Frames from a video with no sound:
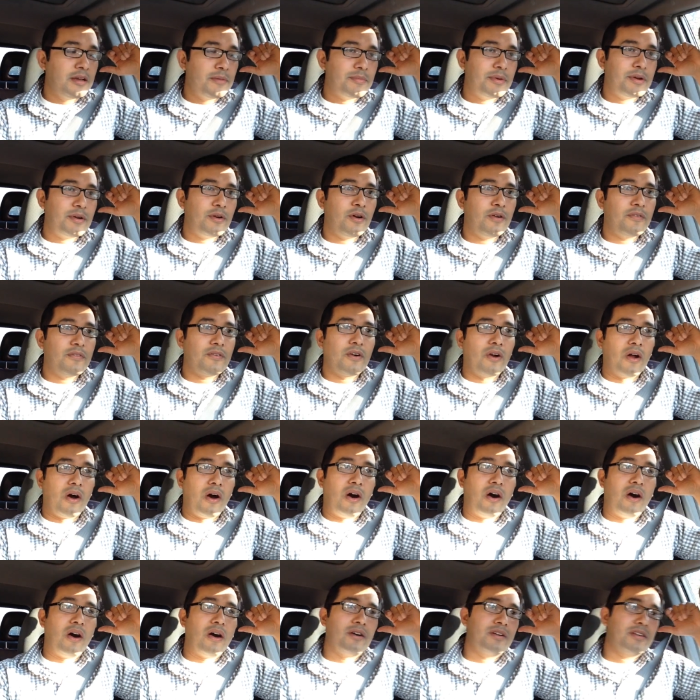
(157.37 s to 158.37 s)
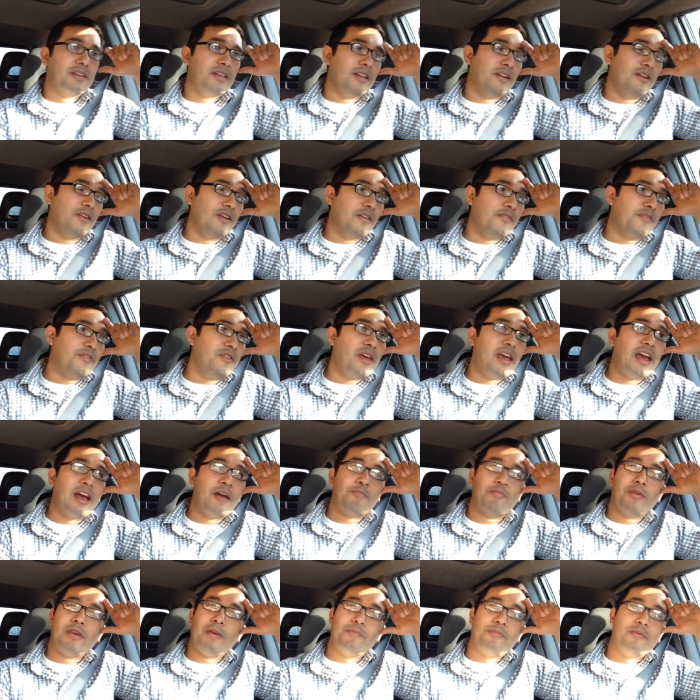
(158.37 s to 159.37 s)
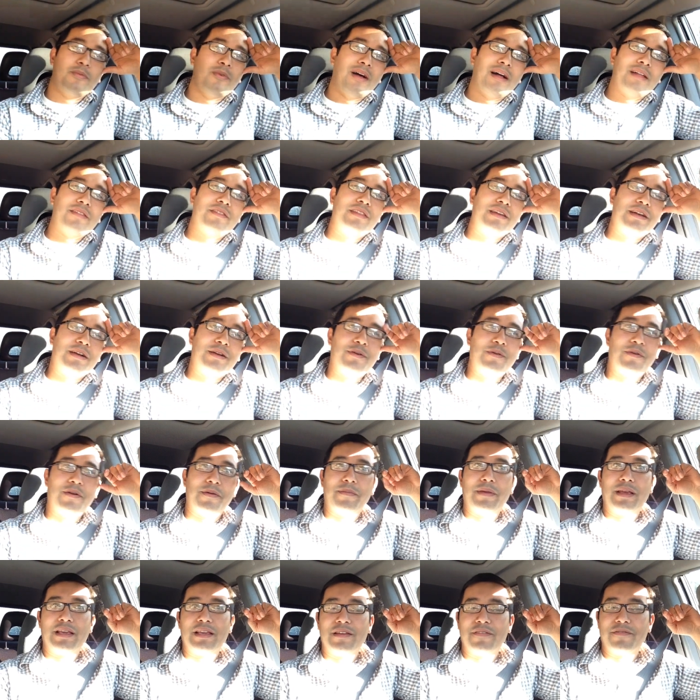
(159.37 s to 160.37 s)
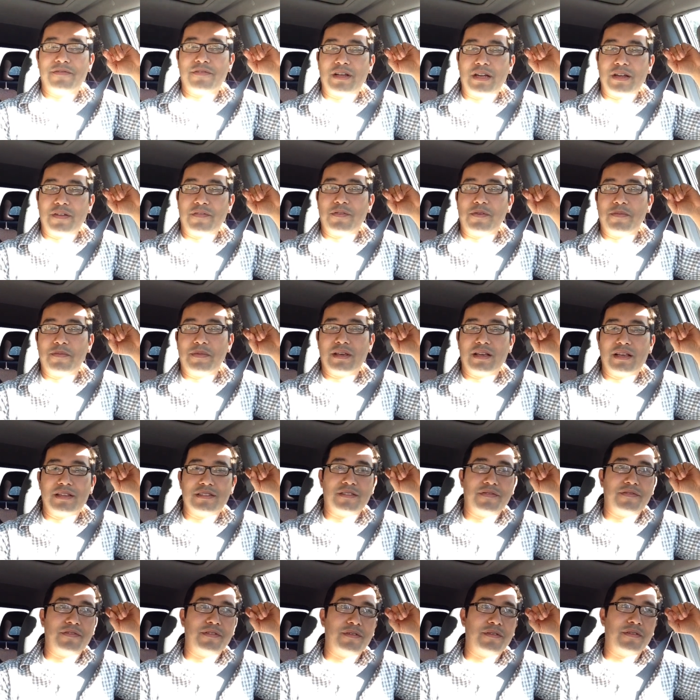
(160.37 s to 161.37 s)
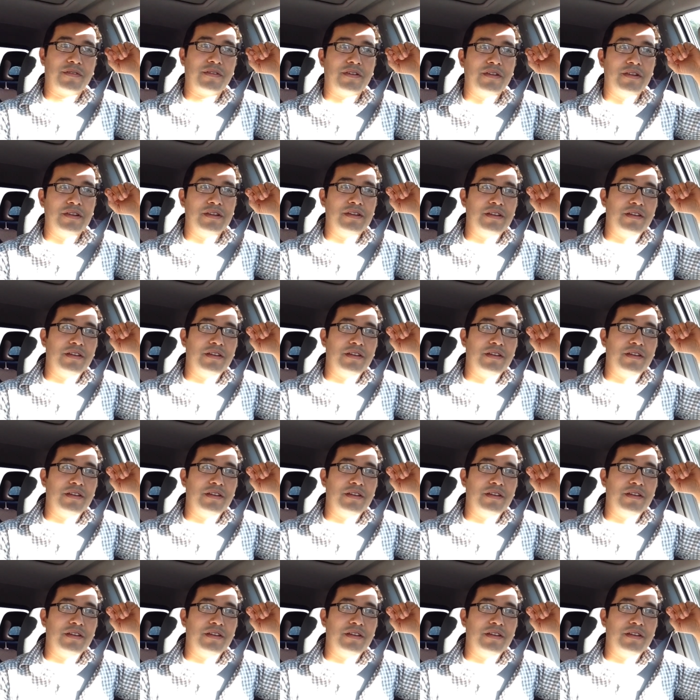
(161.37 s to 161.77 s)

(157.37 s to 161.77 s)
But overall, you know, if you have people out there who are making fun of you because of your